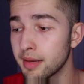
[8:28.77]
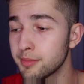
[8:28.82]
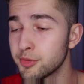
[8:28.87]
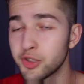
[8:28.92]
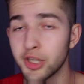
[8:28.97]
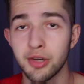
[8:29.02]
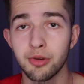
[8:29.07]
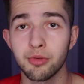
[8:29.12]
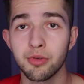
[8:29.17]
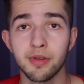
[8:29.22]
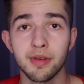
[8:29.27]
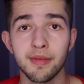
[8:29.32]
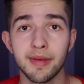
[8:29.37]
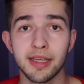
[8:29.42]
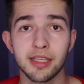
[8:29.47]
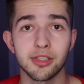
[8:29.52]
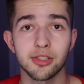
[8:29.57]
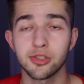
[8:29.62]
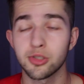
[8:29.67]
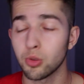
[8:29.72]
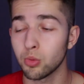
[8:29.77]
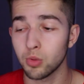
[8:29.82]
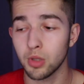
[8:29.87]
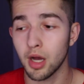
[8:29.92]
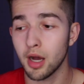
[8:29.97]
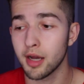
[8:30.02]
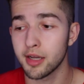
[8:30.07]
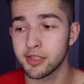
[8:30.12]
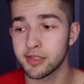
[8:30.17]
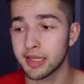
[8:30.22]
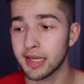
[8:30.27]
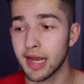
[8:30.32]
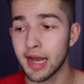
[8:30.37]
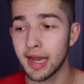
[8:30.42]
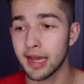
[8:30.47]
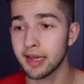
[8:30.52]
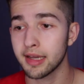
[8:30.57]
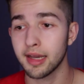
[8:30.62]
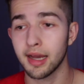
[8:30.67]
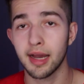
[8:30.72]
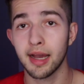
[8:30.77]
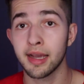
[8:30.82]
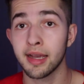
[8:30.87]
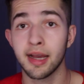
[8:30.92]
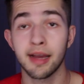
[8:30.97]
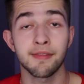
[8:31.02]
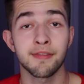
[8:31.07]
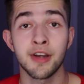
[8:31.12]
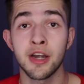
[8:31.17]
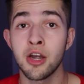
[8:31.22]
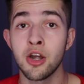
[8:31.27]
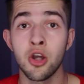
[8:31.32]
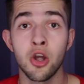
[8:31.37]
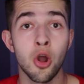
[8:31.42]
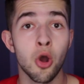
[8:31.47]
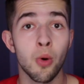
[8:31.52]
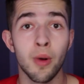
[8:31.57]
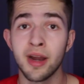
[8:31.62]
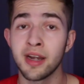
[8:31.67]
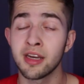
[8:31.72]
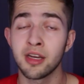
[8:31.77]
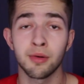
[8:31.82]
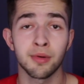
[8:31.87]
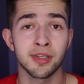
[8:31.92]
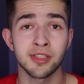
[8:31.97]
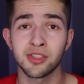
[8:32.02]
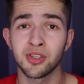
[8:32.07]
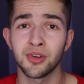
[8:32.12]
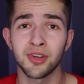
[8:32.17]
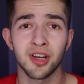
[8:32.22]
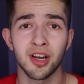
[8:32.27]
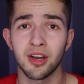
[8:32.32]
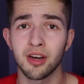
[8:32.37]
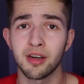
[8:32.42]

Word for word: I'm genuinely, like, so lost. Like, I have no idea what is going